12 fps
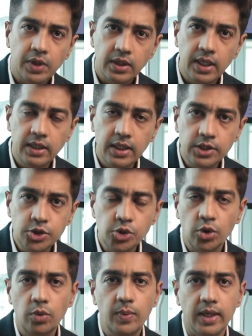then they
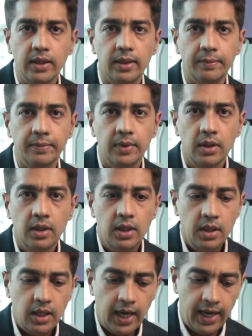should wear them.
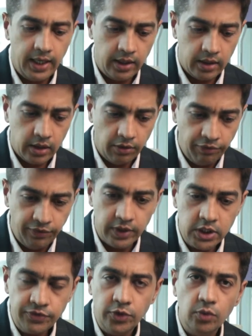And the
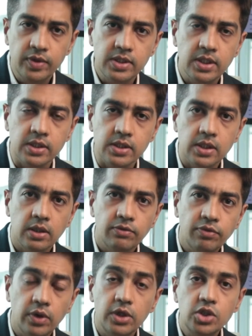first few visits
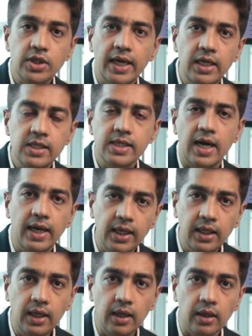for a child's eye
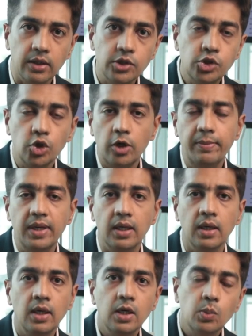care should be
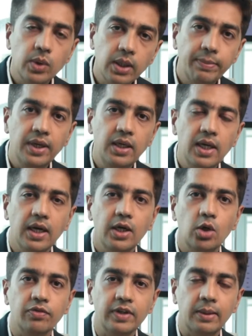with a
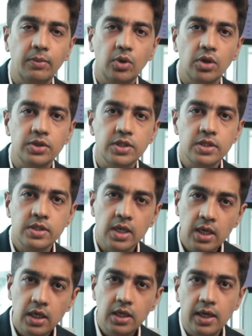pediatric ophthalmologist
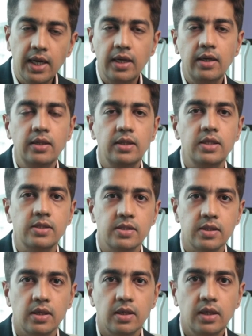trained in these
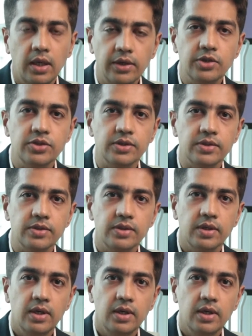conditions.